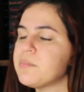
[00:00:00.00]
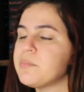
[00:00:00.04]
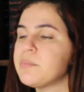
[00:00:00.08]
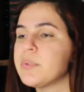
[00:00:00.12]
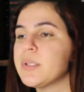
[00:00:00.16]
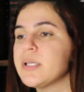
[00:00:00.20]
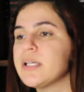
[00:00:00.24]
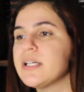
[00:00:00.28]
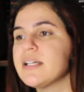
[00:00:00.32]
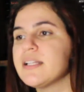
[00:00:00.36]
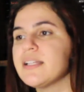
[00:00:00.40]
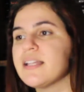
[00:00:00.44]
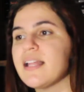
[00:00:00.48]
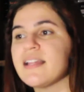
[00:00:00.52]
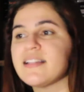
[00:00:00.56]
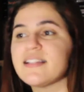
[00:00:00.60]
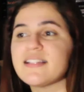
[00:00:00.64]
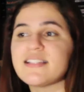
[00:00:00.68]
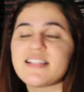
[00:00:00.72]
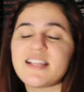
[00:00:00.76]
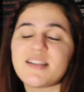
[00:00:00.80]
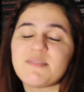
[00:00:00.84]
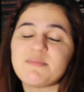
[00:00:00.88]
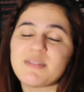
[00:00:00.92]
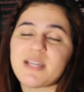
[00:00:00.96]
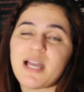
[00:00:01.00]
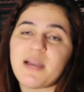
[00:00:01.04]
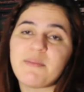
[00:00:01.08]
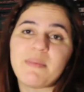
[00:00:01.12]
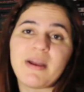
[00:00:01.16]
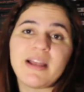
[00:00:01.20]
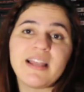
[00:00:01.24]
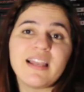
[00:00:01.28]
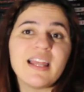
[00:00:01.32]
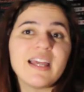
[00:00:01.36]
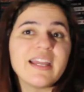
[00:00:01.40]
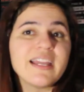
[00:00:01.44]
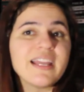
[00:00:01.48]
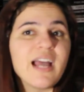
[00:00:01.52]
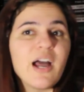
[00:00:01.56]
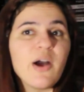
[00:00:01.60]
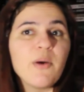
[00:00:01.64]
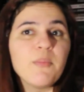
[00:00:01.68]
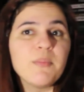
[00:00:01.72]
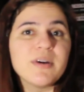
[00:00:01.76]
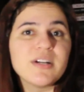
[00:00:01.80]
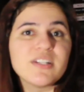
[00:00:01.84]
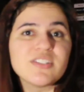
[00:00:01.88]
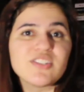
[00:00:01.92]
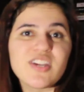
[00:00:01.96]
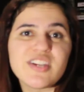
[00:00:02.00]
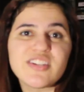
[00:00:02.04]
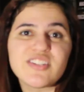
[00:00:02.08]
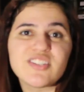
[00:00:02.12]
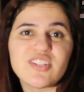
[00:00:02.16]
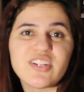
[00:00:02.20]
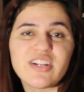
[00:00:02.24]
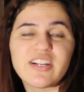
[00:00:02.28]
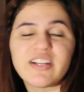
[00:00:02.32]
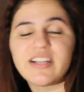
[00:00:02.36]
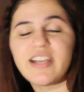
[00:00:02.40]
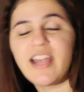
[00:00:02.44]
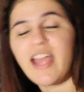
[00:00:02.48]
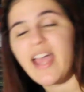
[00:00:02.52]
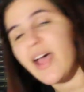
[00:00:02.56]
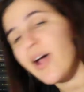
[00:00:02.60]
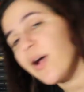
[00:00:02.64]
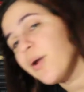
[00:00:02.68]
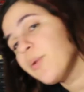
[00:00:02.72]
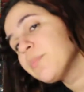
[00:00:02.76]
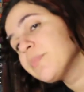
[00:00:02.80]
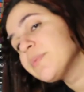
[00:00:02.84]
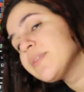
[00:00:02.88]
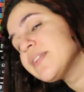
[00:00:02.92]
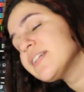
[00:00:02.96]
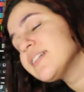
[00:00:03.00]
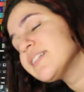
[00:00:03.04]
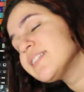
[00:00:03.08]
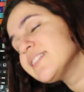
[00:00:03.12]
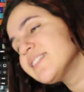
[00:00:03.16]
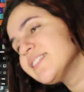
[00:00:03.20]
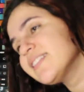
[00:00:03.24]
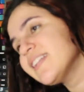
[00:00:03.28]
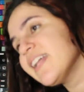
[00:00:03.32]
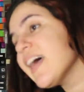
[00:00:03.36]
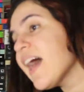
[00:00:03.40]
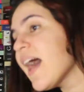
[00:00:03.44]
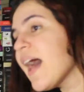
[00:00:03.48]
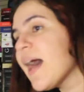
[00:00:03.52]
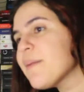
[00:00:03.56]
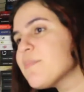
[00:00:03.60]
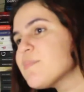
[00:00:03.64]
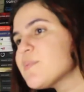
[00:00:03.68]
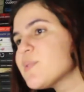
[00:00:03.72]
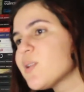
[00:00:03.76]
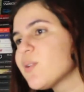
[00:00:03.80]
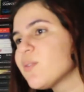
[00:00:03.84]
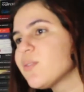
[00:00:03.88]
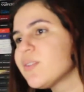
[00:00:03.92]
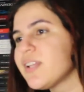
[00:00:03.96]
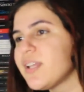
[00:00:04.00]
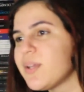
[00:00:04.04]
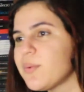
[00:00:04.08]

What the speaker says: but at the same time I like how much HR helped the episode.